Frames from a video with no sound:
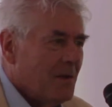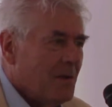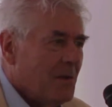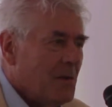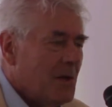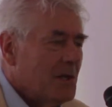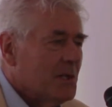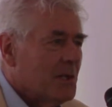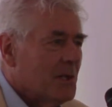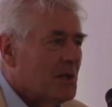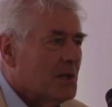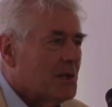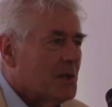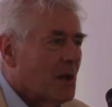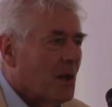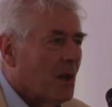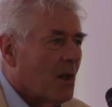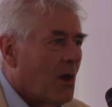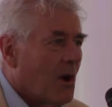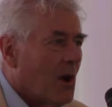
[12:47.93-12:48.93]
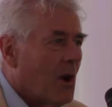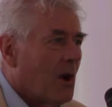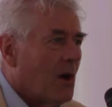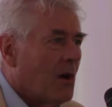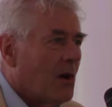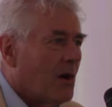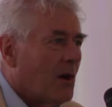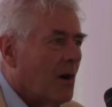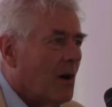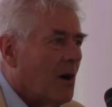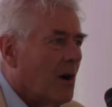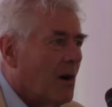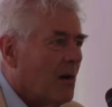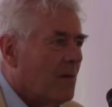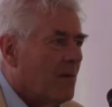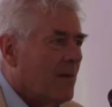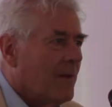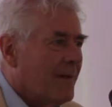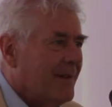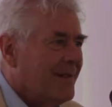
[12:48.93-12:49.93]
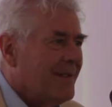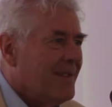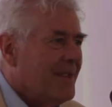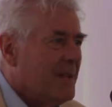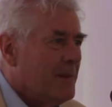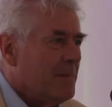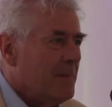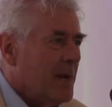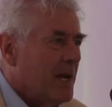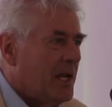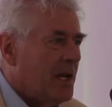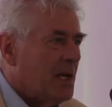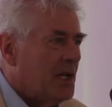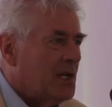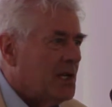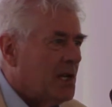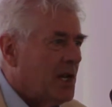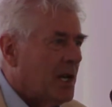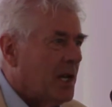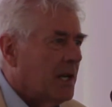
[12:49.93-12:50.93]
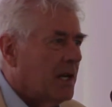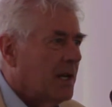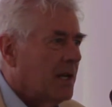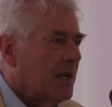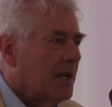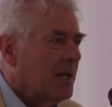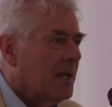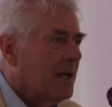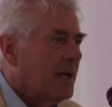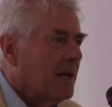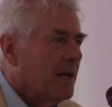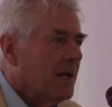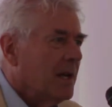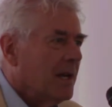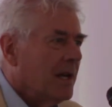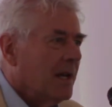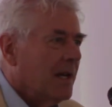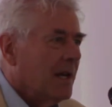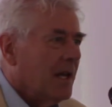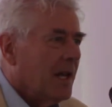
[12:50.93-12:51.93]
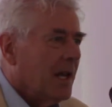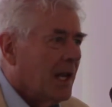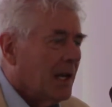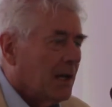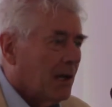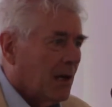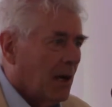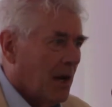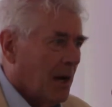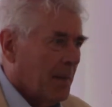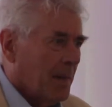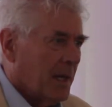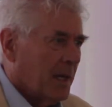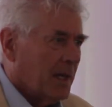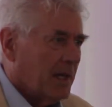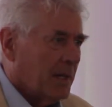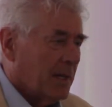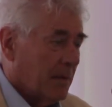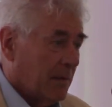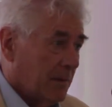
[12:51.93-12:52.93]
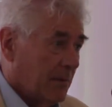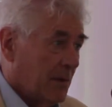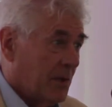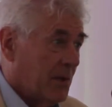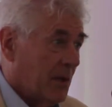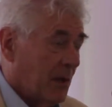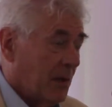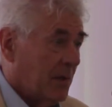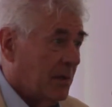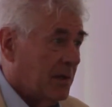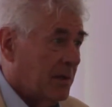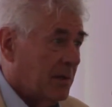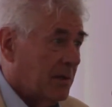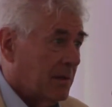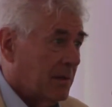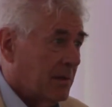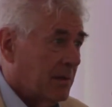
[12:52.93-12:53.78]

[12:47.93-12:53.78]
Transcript: This is the law of diminishing economic returns,